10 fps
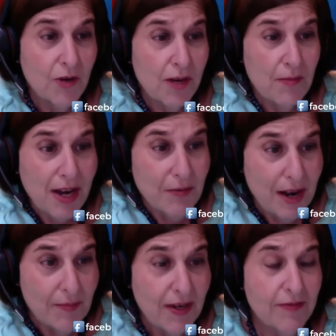my
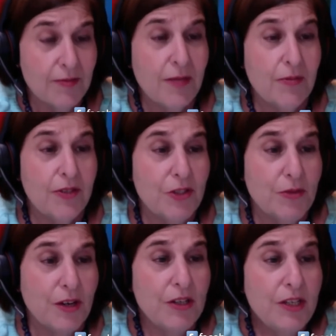rabbi from Temple
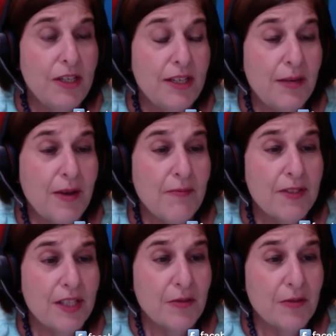Israel in Memphis.